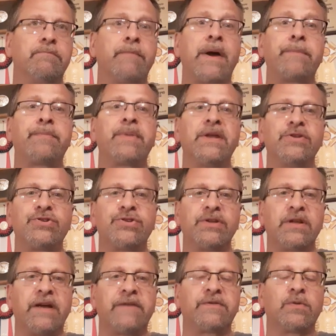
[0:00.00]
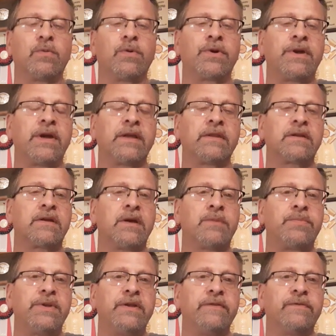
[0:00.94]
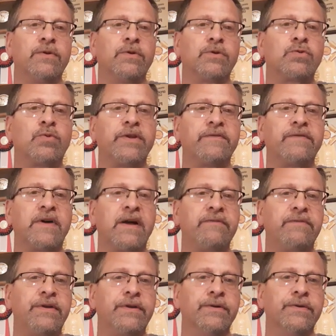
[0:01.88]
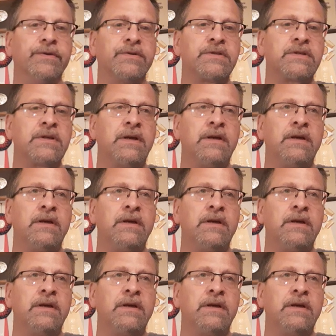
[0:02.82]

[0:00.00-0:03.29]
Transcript: my pension after working at the company for 25 years,